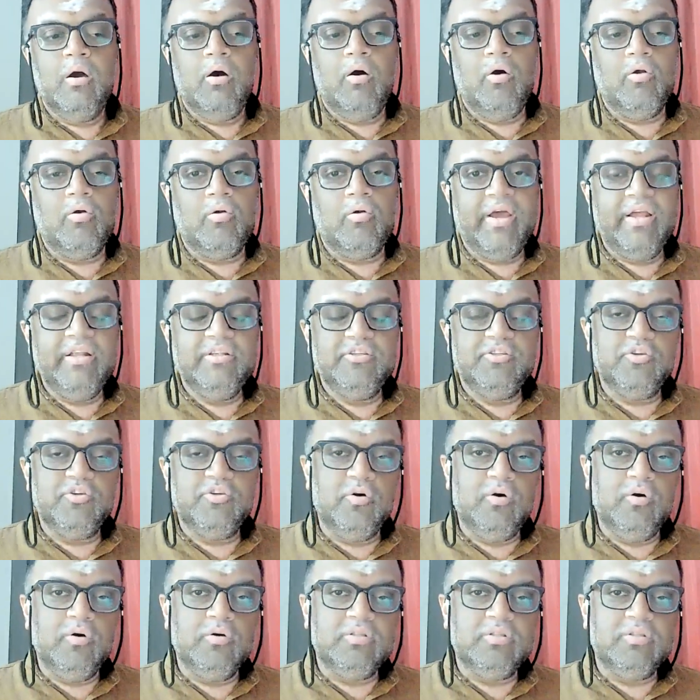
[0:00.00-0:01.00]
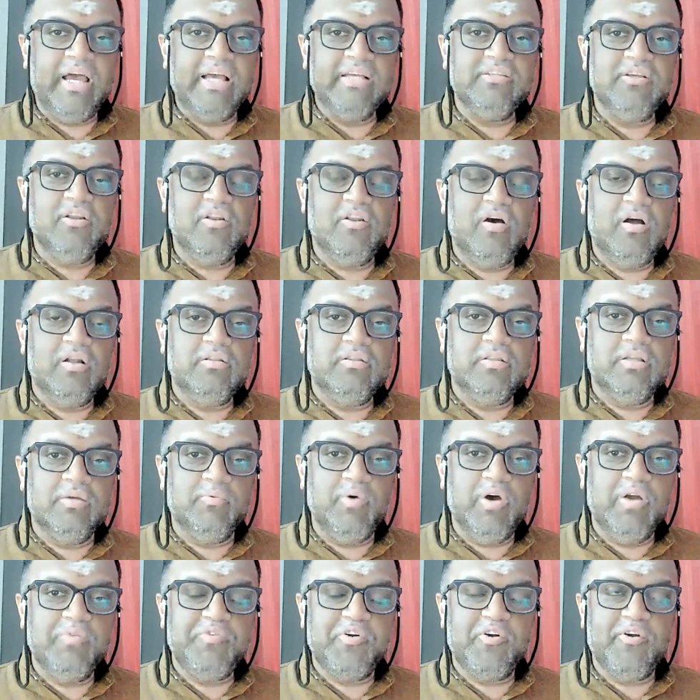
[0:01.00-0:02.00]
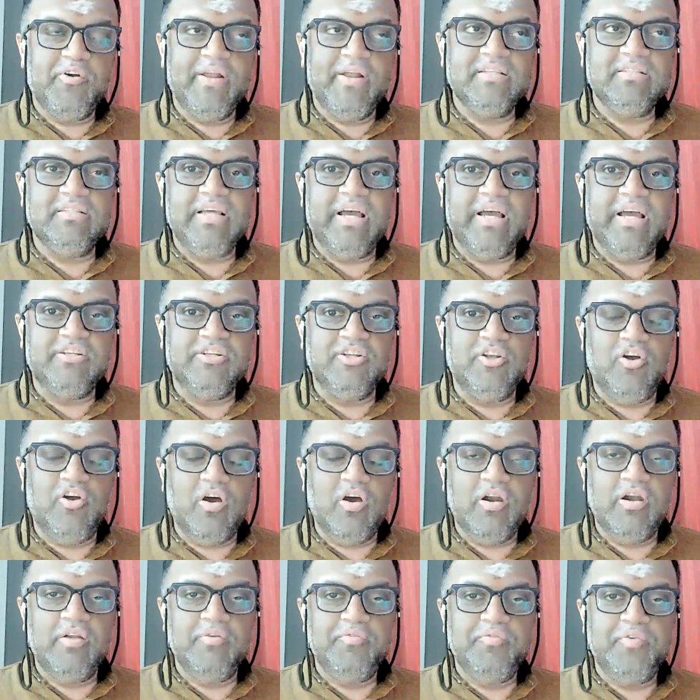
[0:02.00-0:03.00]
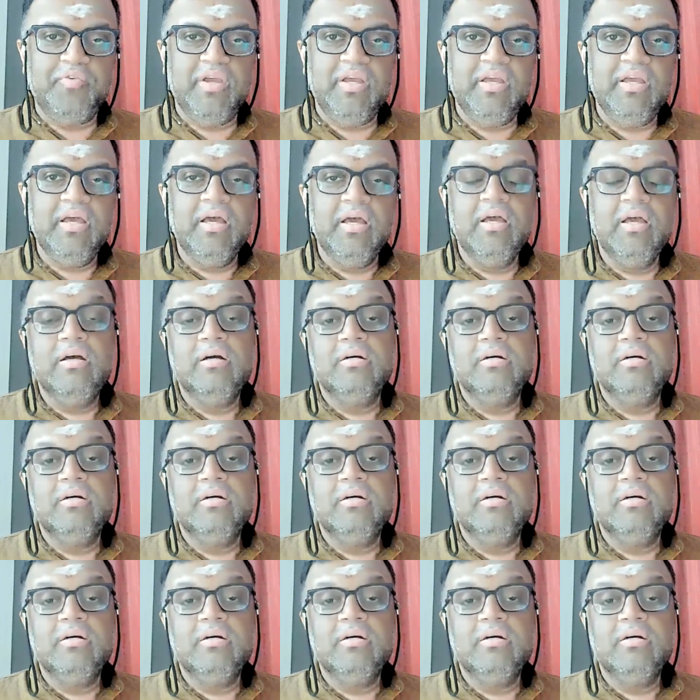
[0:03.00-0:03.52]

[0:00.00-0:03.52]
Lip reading: All right. So thanks a lot. The word for today is dactylography.